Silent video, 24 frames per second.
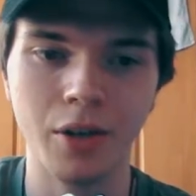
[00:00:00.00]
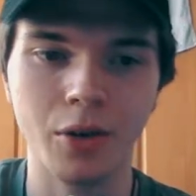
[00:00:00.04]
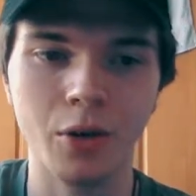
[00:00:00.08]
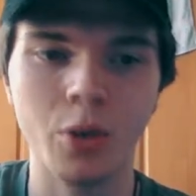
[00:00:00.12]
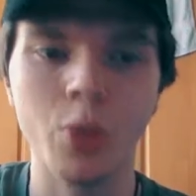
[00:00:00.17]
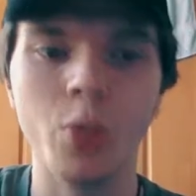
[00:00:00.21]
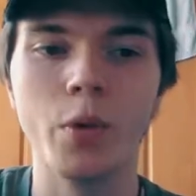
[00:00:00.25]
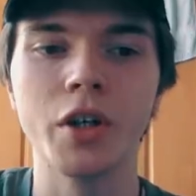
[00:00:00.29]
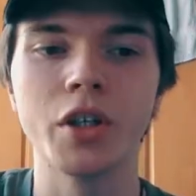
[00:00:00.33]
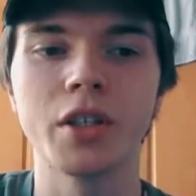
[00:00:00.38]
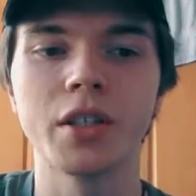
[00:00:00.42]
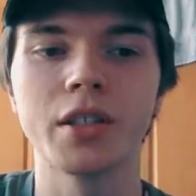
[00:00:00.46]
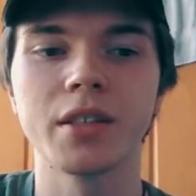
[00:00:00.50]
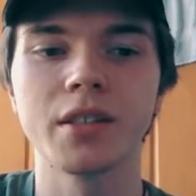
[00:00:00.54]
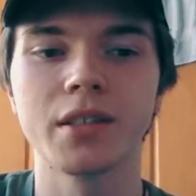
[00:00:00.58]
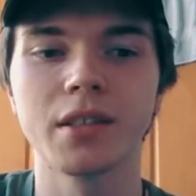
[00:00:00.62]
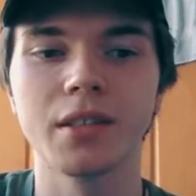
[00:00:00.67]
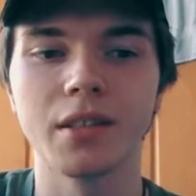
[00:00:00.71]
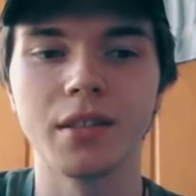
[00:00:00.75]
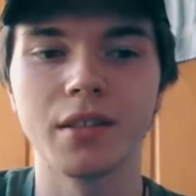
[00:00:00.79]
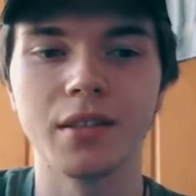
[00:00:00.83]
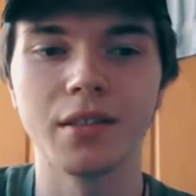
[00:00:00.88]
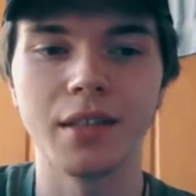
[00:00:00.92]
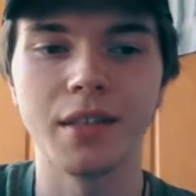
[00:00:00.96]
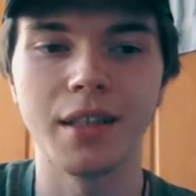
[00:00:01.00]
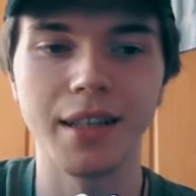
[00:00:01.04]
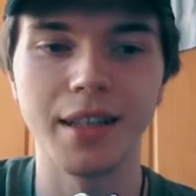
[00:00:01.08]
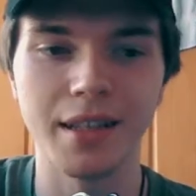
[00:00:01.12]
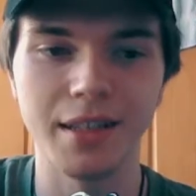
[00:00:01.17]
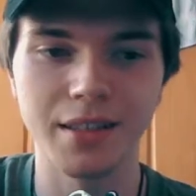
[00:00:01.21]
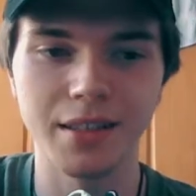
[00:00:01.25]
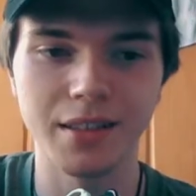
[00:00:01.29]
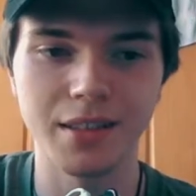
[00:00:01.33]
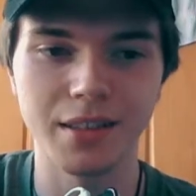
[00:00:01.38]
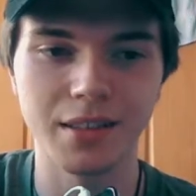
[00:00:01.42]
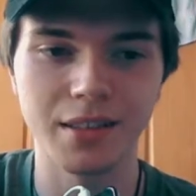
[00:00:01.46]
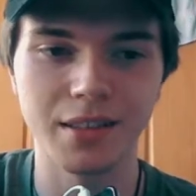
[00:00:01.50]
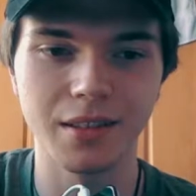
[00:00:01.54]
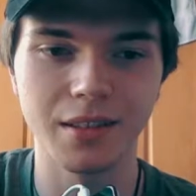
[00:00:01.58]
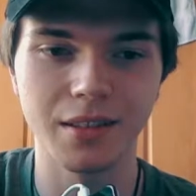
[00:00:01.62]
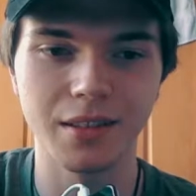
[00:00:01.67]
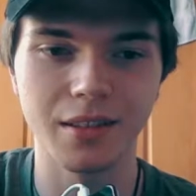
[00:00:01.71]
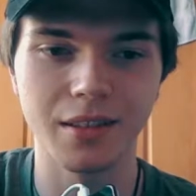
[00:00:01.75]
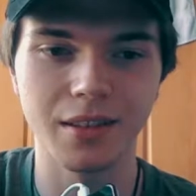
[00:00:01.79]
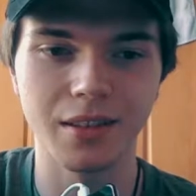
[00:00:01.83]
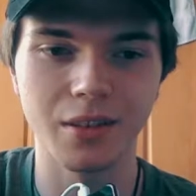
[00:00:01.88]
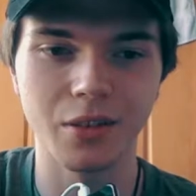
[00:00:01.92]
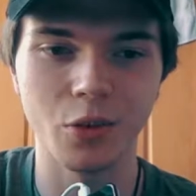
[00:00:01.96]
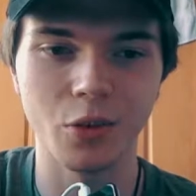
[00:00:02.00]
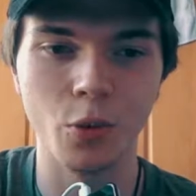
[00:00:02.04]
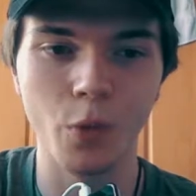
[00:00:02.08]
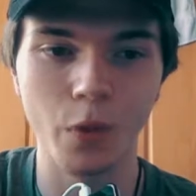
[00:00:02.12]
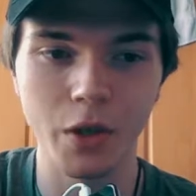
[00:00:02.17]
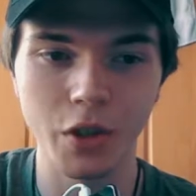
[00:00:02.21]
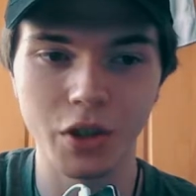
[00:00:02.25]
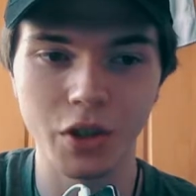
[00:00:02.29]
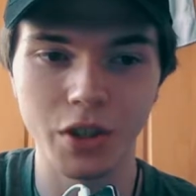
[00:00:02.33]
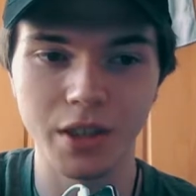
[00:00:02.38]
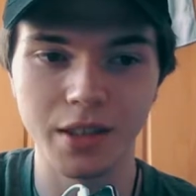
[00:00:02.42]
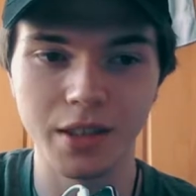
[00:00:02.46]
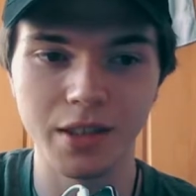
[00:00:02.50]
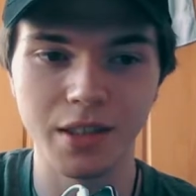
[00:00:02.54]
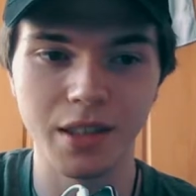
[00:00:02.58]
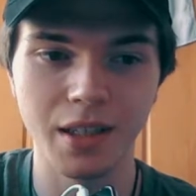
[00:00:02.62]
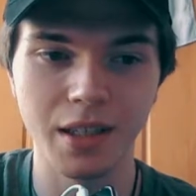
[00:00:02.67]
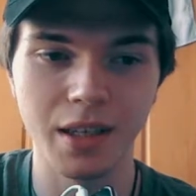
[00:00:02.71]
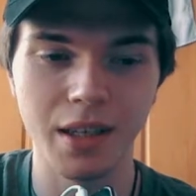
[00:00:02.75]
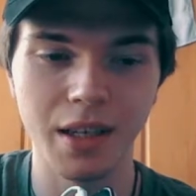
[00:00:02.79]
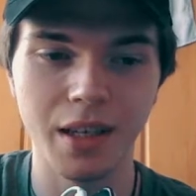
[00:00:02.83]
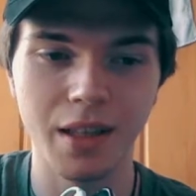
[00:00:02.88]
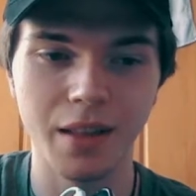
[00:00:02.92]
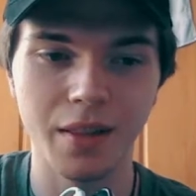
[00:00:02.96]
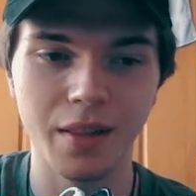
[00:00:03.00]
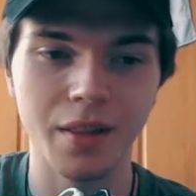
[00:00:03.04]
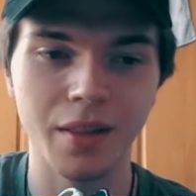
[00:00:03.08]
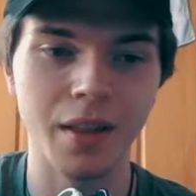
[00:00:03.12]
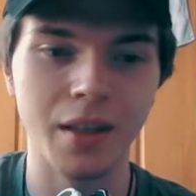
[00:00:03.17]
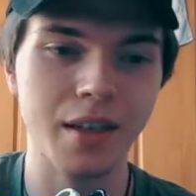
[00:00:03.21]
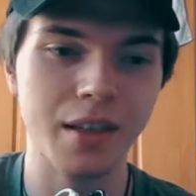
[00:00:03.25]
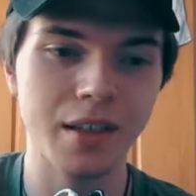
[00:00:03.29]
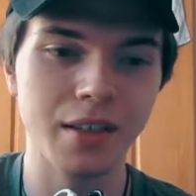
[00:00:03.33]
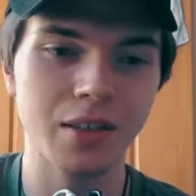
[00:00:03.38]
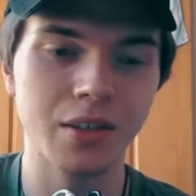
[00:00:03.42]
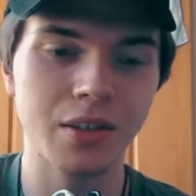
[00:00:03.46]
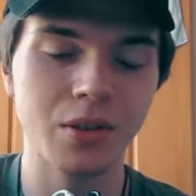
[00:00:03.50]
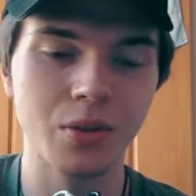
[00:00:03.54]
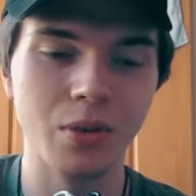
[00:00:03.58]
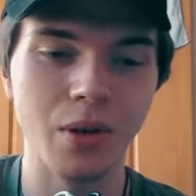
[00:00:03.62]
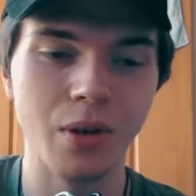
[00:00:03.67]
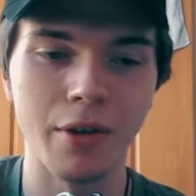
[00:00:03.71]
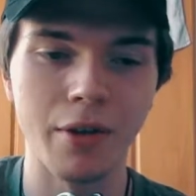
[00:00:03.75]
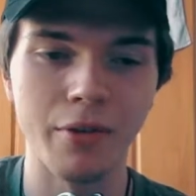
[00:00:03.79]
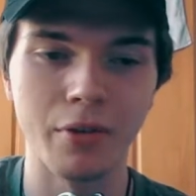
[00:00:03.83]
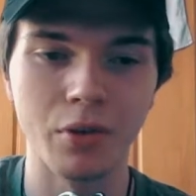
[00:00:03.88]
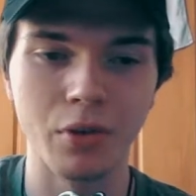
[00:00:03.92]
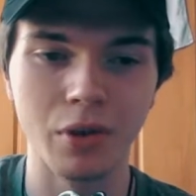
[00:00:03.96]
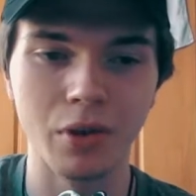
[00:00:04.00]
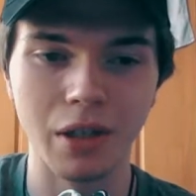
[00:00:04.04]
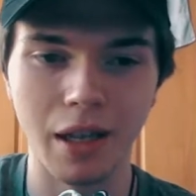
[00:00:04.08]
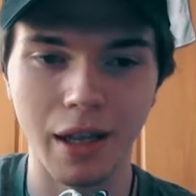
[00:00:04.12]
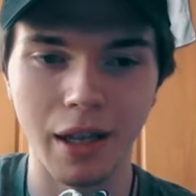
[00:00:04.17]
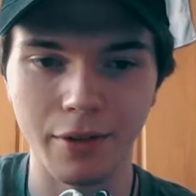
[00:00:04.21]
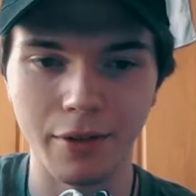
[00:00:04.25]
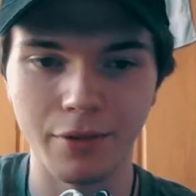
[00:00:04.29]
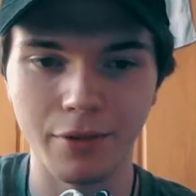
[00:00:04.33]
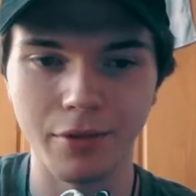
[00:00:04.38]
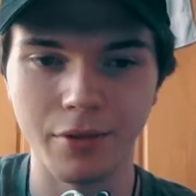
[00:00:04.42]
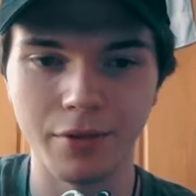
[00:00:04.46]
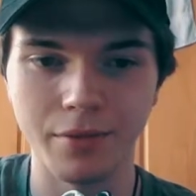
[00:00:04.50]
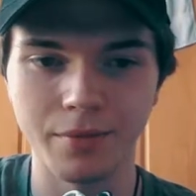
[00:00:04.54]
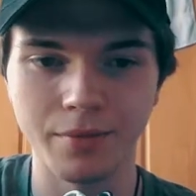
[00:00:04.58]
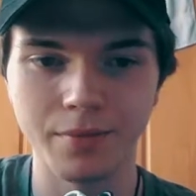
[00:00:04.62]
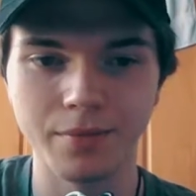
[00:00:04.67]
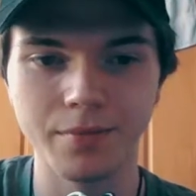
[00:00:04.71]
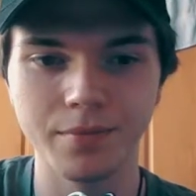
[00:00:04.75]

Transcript: who wishes that is who wishes that is to have a good life.